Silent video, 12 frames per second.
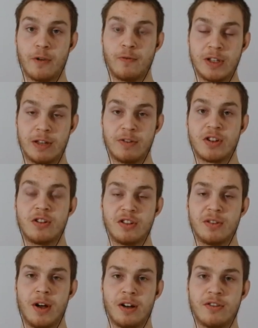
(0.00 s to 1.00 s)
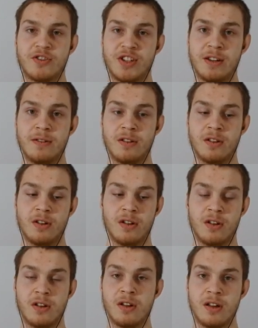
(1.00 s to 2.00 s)
of what they would call democracy?
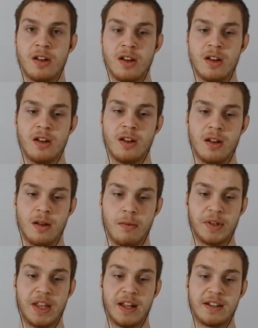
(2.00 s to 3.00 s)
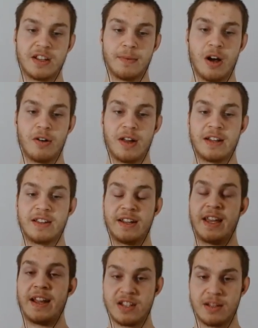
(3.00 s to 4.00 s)
But then somehow it's
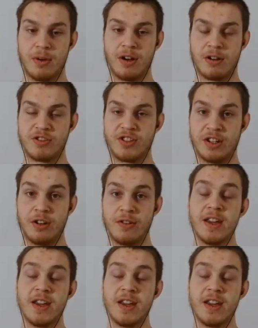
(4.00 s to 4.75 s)
against democracy. No,